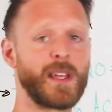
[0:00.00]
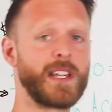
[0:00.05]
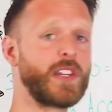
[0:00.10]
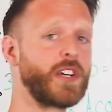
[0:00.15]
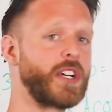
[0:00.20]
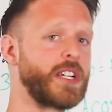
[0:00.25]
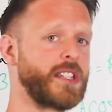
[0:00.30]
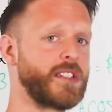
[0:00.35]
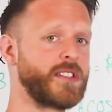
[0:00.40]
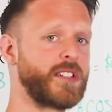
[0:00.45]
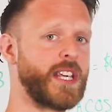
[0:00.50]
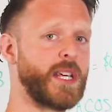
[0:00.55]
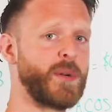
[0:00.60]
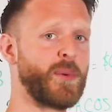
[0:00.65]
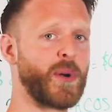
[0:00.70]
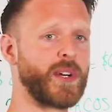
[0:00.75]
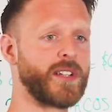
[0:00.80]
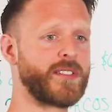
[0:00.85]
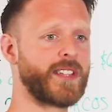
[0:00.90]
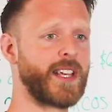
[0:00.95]
may look at this
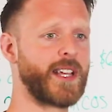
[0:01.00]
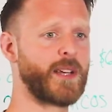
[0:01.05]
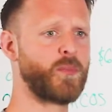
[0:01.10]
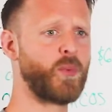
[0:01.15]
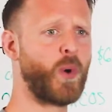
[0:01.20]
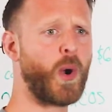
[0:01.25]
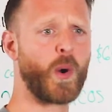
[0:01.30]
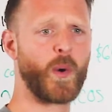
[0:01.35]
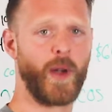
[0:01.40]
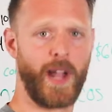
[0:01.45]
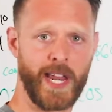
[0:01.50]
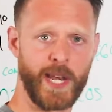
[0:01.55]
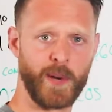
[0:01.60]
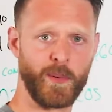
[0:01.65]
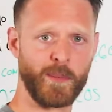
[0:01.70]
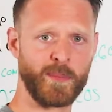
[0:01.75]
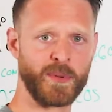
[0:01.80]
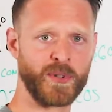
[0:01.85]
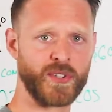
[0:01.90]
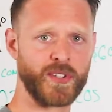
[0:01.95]
keyword and say, whoa,
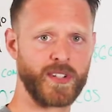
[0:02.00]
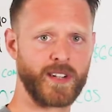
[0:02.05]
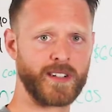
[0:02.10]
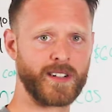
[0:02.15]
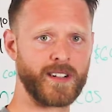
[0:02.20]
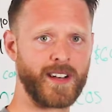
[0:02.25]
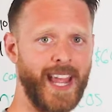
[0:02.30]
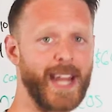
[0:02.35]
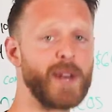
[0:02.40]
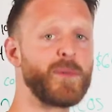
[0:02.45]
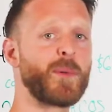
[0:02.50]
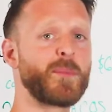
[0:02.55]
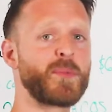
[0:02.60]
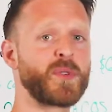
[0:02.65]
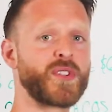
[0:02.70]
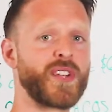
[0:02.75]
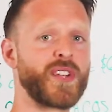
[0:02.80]
81%, 81%